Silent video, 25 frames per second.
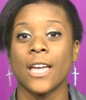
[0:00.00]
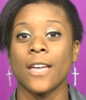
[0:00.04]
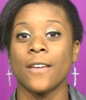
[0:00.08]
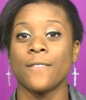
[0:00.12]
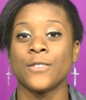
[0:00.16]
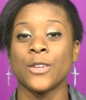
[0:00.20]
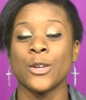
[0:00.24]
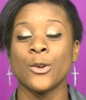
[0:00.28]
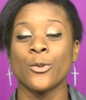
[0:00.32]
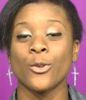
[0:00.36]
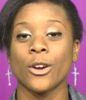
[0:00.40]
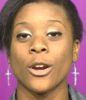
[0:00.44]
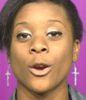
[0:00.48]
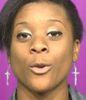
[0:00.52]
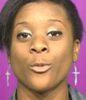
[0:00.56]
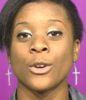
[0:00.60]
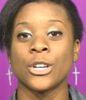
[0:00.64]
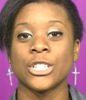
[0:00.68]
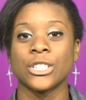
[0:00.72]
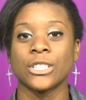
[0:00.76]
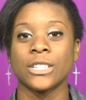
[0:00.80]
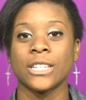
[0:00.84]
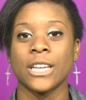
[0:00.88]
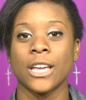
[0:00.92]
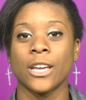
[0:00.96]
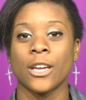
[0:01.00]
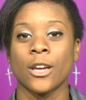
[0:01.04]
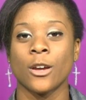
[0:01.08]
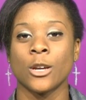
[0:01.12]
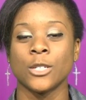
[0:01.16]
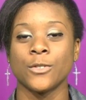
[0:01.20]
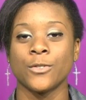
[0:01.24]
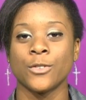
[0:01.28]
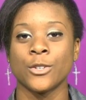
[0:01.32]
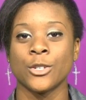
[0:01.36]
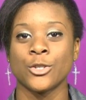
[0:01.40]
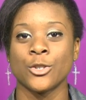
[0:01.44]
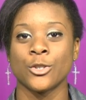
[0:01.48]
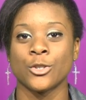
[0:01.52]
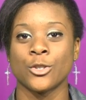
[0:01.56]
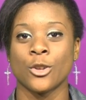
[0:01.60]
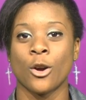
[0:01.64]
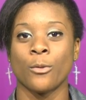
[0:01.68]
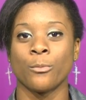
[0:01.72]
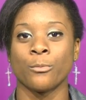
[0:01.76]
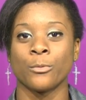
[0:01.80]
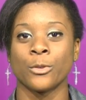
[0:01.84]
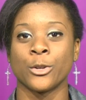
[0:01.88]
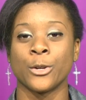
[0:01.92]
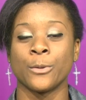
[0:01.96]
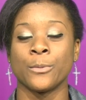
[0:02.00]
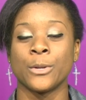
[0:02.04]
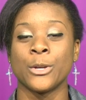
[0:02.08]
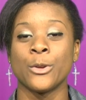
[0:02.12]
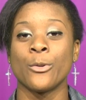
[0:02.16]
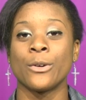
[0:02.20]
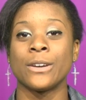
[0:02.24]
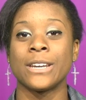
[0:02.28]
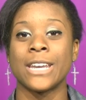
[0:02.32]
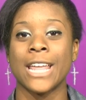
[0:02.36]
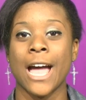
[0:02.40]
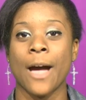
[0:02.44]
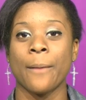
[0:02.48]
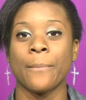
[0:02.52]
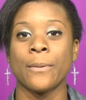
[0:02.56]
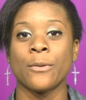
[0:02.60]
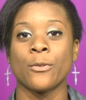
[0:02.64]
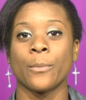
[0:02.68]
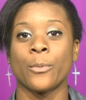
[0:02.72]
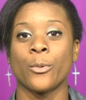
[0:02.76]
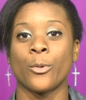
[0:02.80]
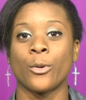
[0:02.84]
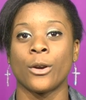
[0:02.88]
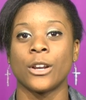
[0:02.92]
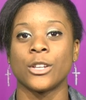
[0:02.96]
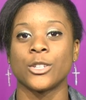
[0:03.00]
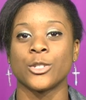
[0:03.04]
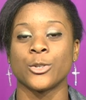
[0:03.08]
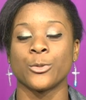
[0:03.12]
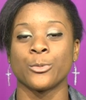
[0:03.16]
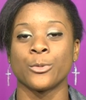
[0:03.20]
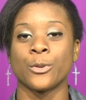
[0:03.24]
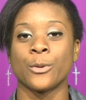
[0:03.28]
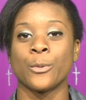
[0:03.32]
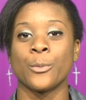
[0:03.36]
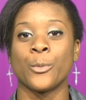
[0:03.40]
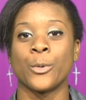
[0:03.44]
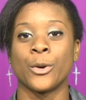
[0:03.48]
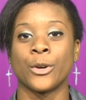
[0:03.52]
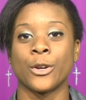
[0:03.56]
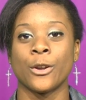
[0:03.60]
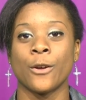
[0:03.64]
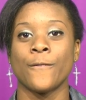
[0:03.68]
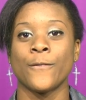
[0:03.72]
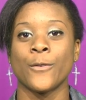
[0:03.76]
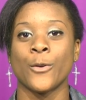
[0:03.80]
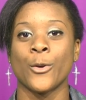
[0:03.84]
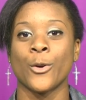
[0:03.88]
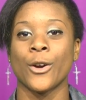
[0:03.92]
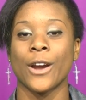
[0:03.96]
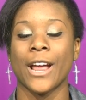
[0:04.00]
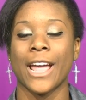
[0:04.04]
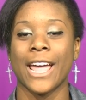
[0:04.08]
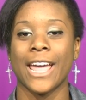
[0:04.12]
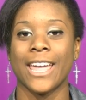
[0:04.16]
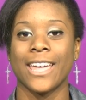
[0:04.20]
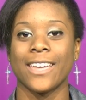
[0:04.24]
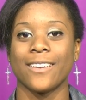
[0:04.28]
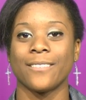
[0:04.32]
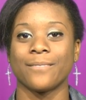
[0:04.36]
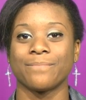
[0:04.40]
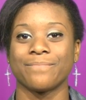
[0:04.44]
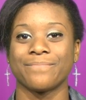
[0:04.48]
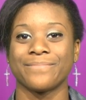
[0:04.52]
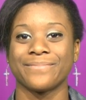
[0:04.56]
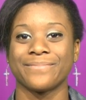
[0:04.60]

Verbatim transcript: If you were originally in Coach Fisher's homeroom, you will now be reporting to room 104A.